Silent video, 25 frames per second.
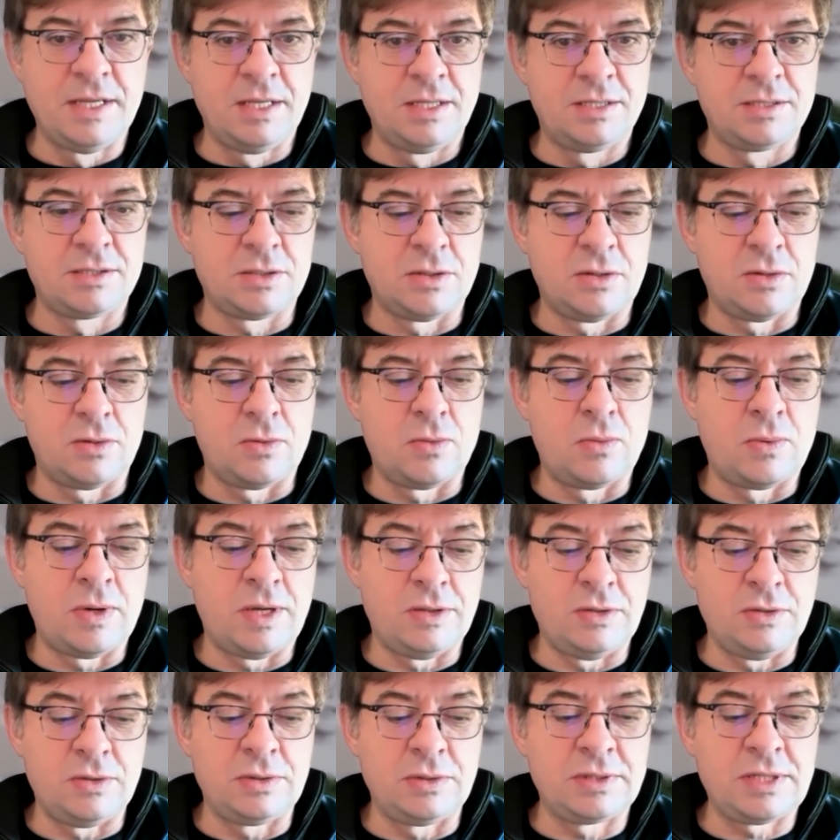So
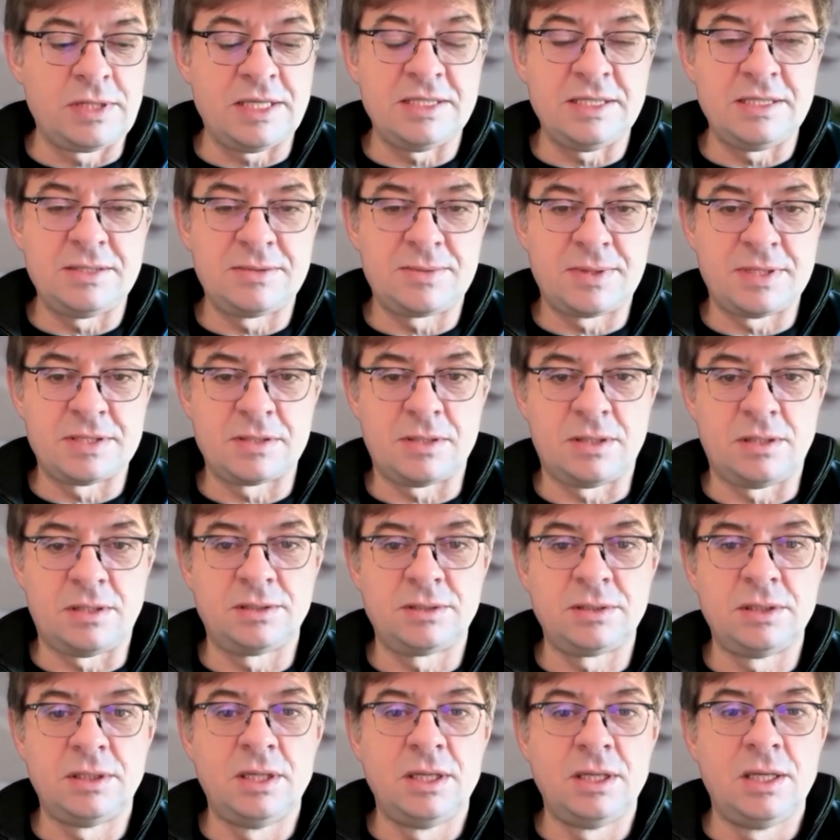when you look at this
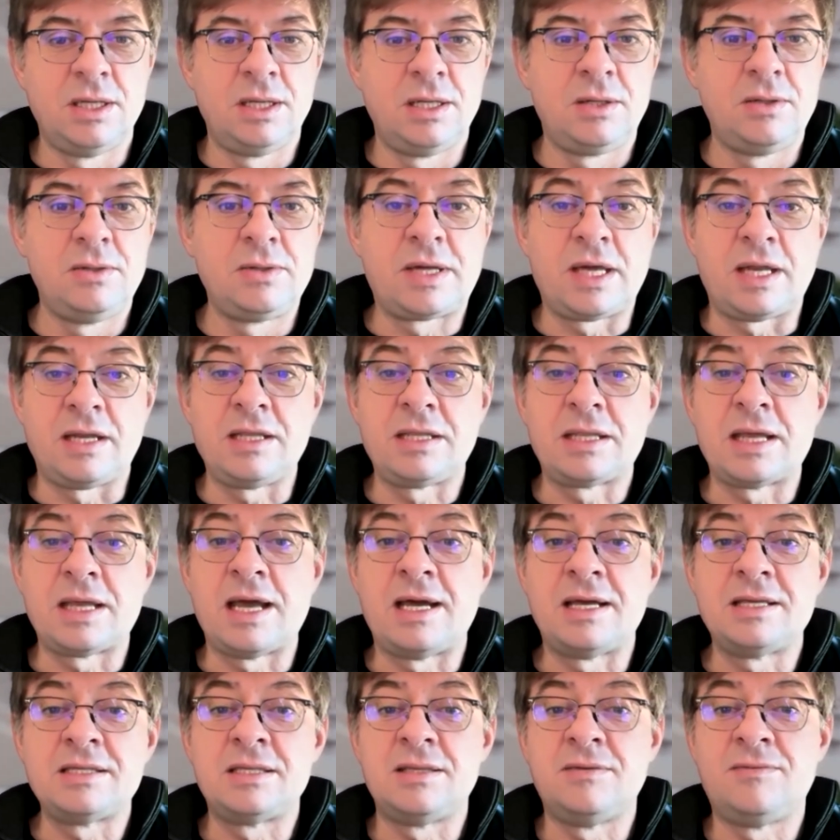result, look at it
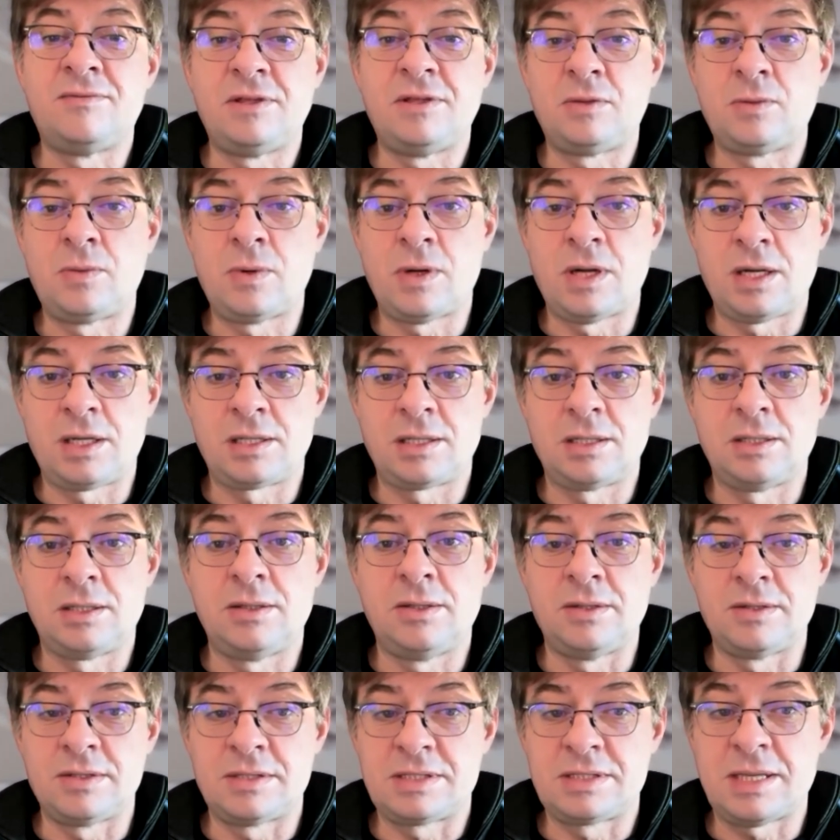as if it were
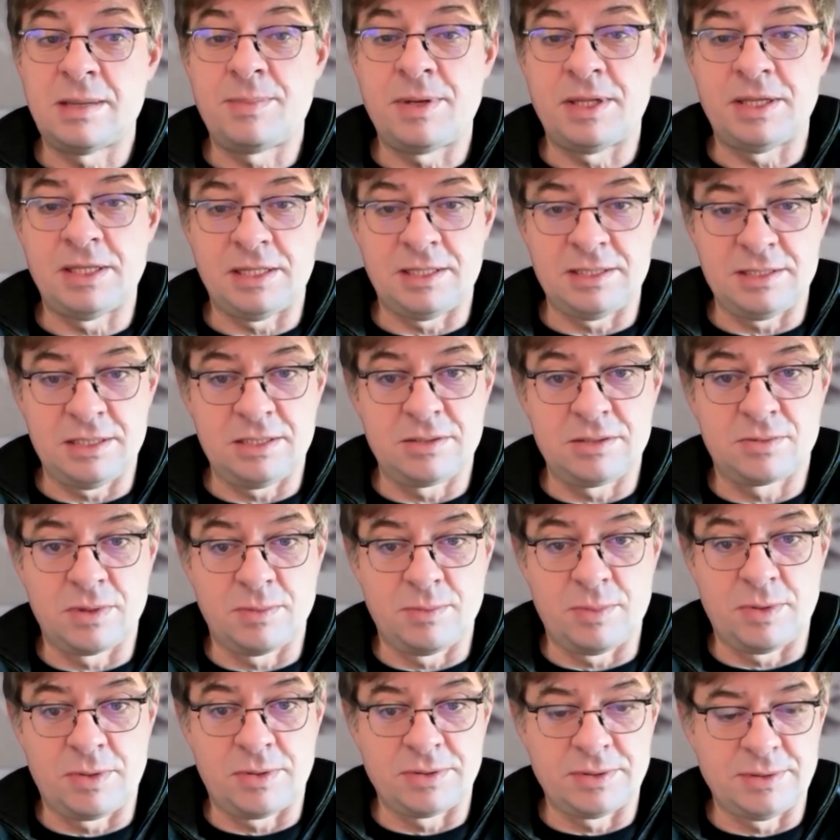a SAP analysis
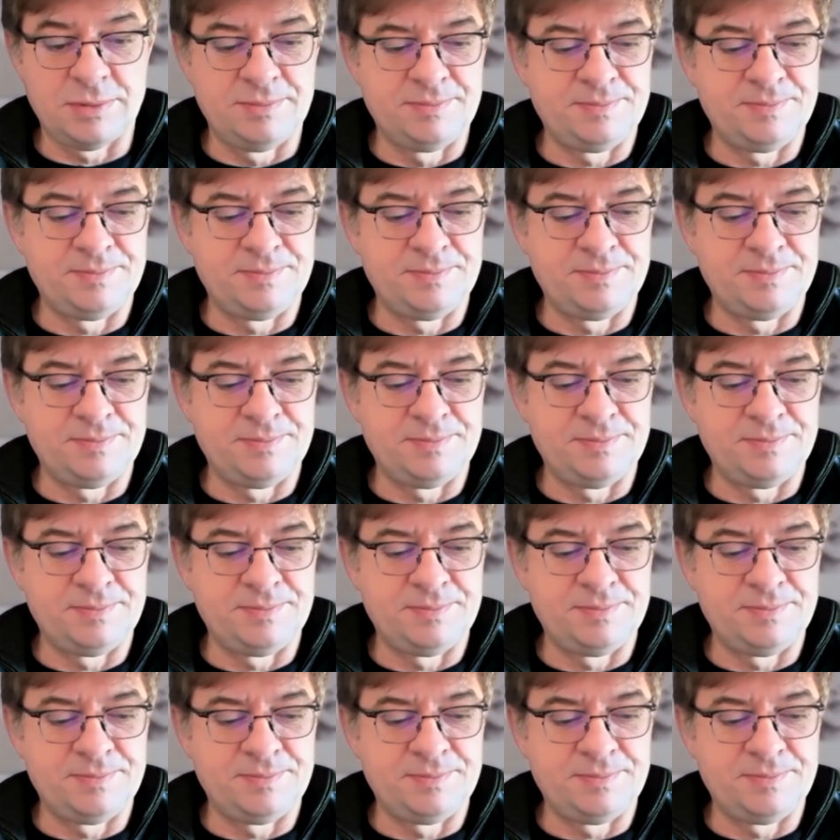report.